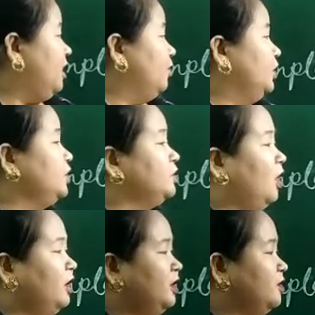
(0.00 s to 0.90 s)
We do
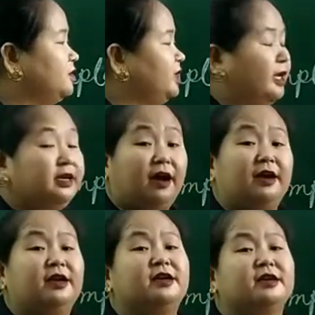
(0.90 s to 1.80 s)
not use any
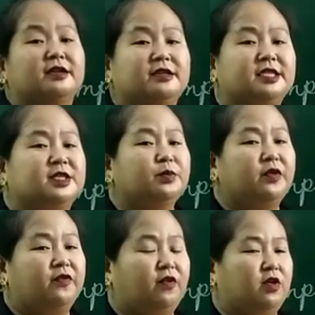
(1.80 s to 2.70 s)
articles
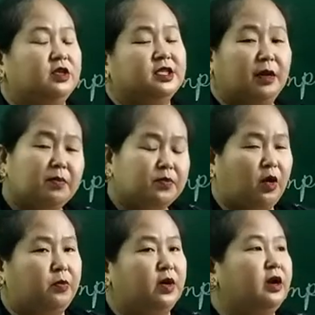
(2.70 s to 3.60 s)
before some
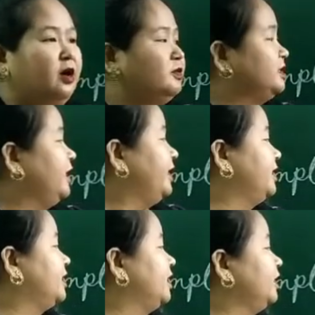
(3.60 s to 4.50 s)
proper nouns
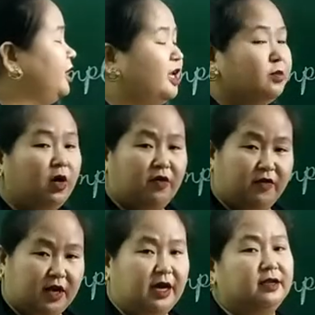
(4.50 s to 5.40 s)
like name of
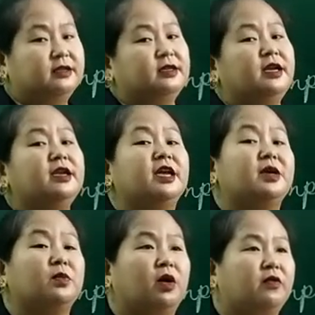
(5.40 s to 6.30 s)
a country,
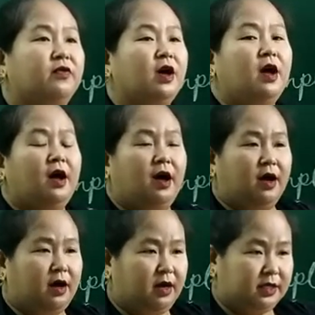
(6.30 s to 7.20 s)
name of
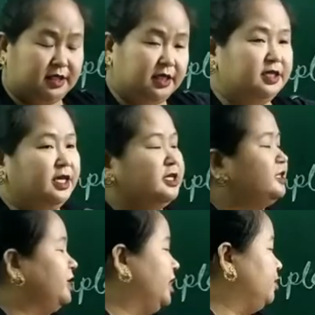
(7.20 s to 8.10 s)

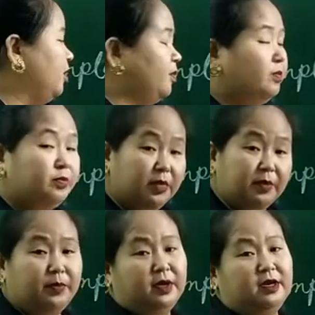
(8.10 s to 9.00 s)
cities, name of
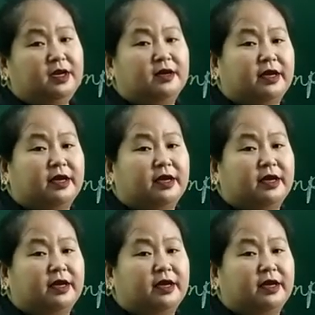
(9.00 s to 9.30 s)
people.